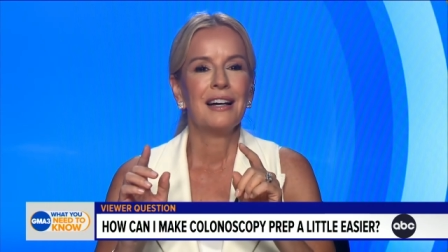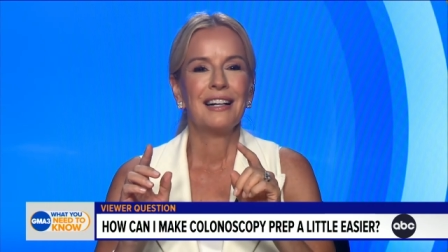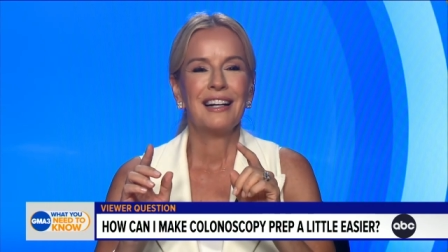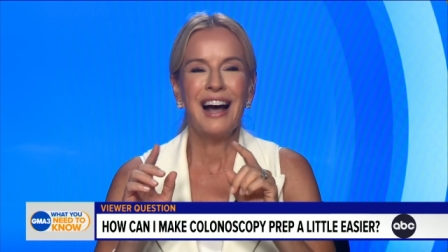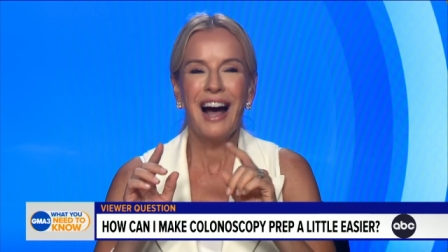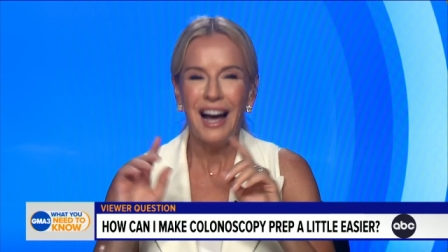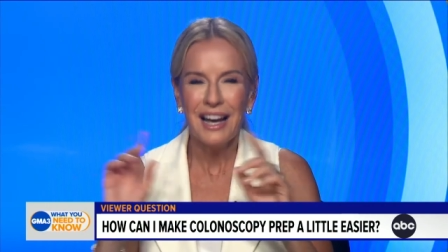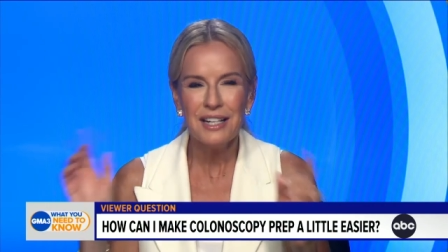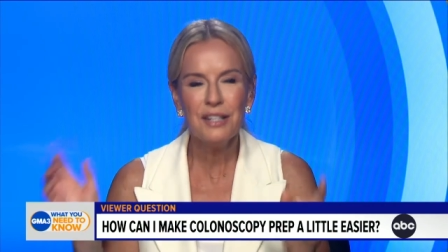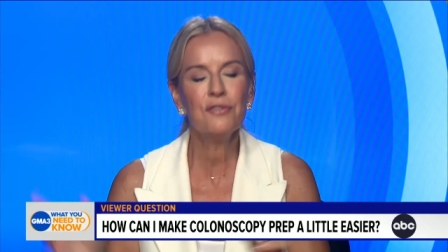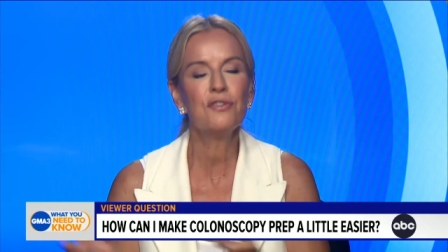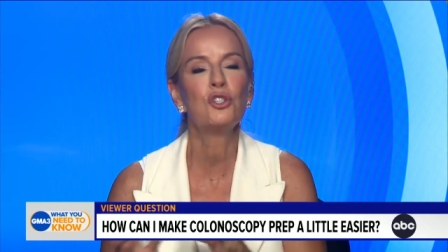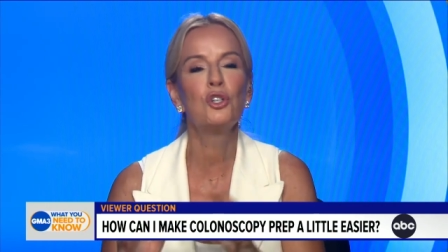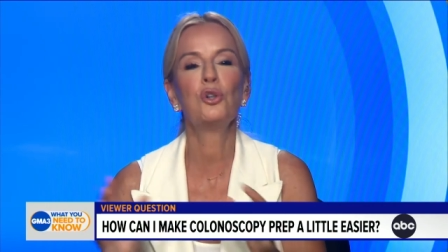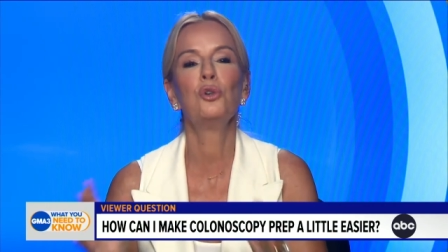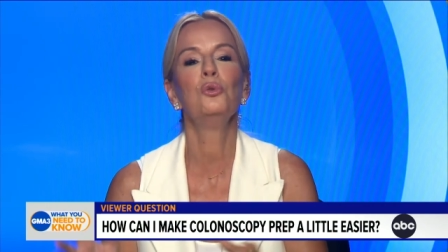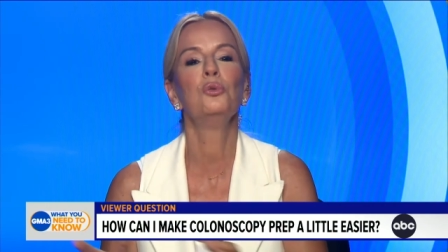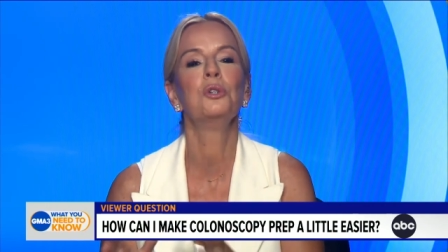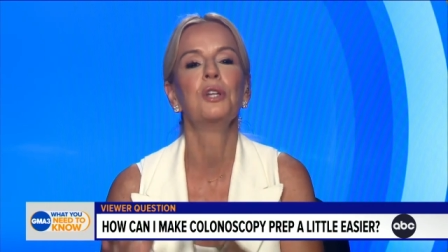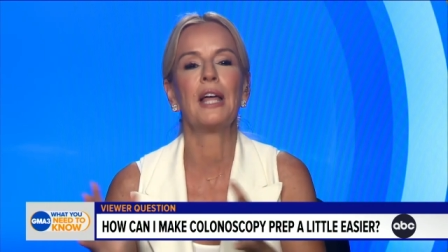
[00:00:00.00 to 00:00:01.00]
kind of
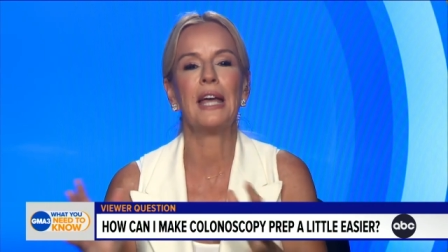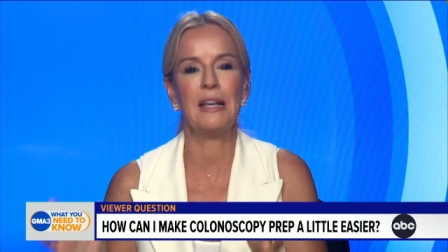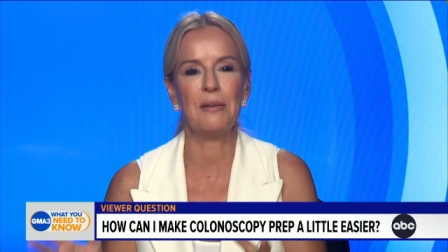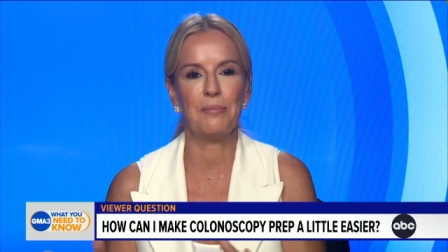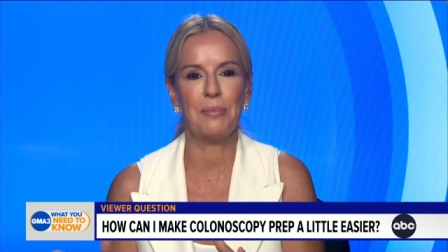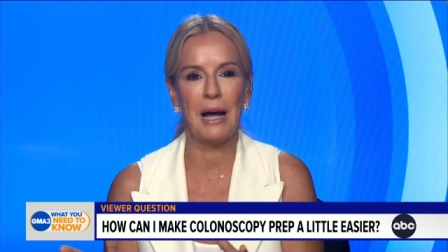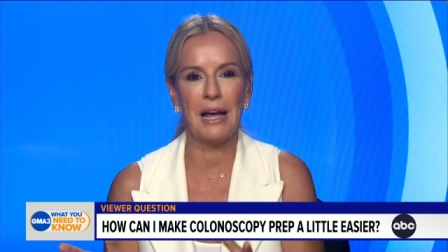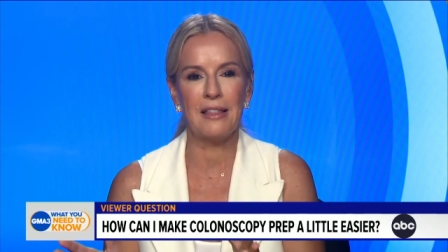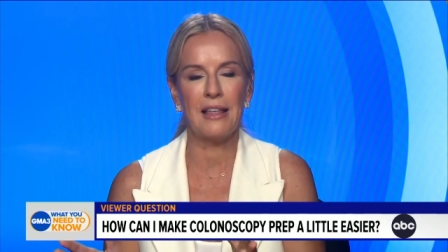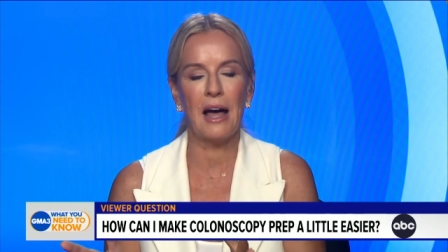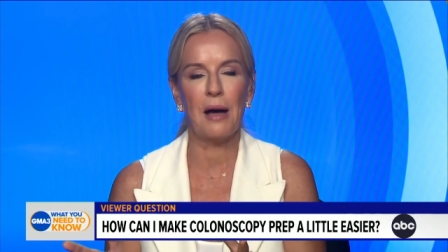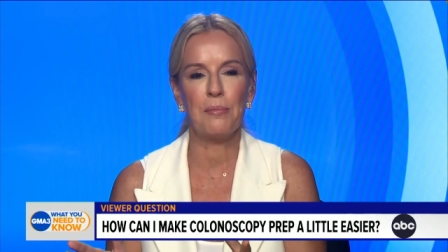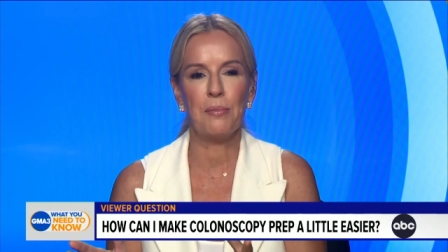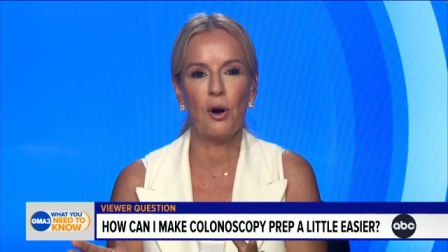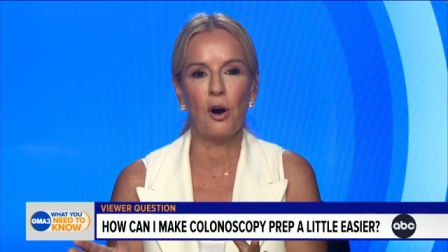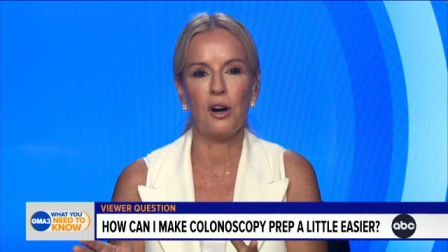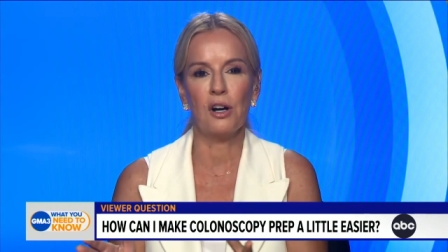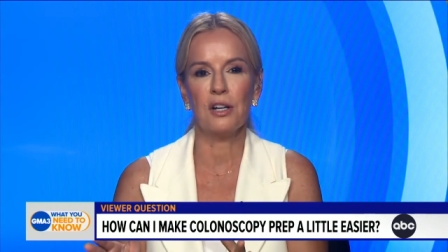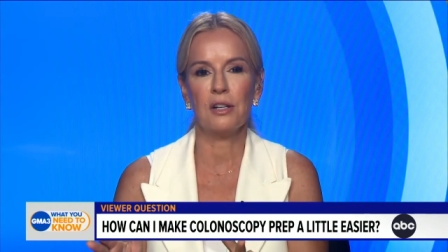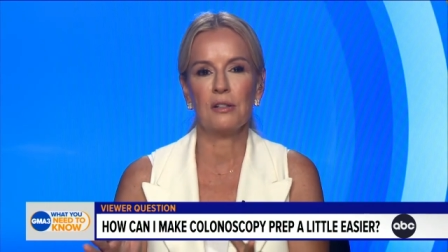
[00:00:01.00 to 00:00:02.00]
too late by that
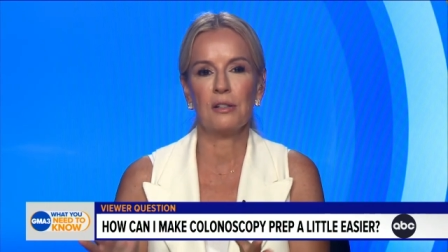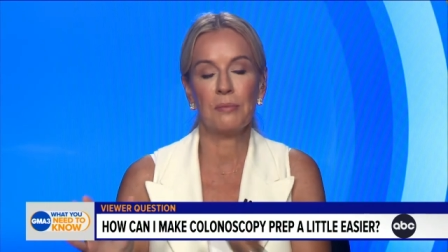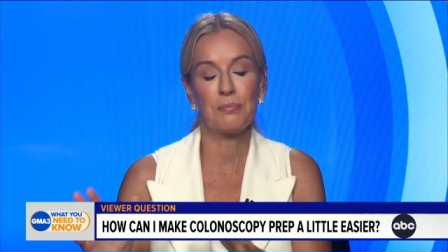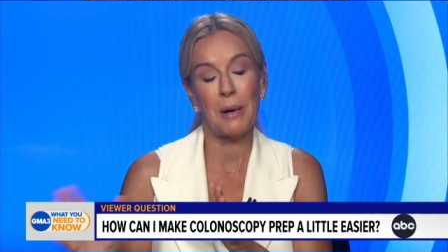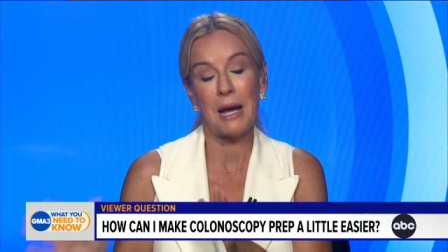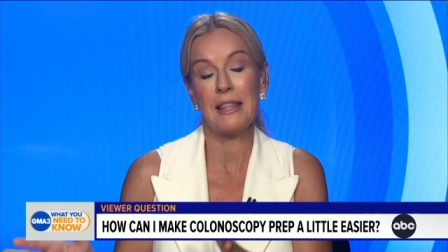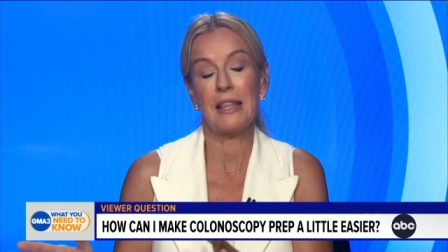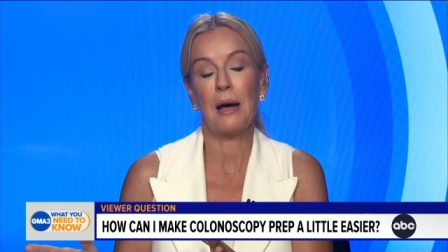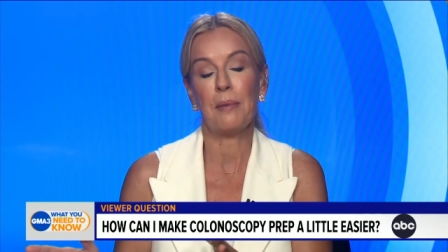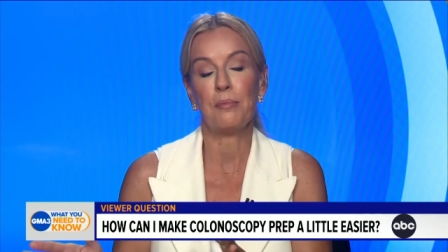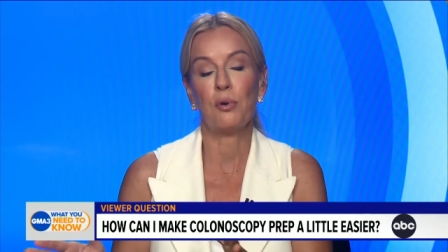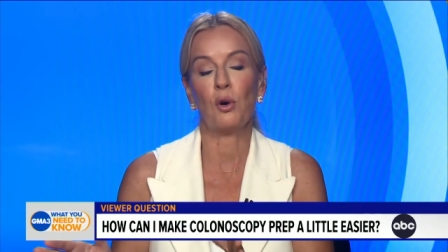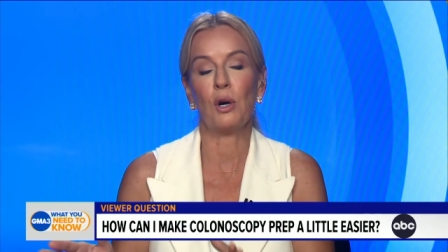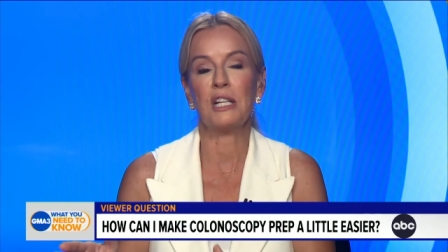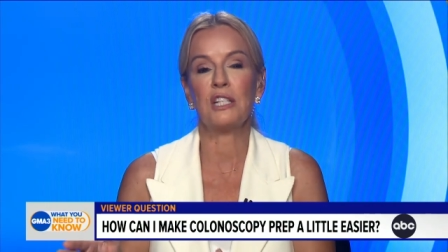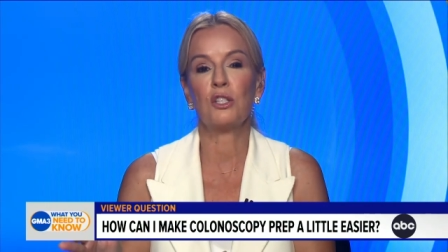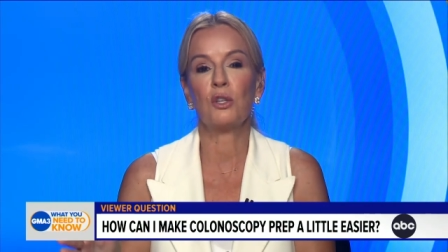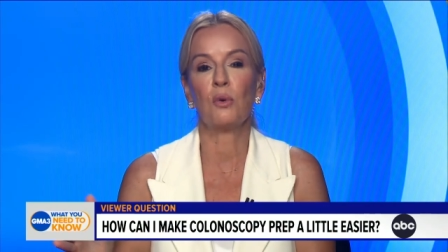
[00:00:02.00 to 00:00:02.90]
part by that point.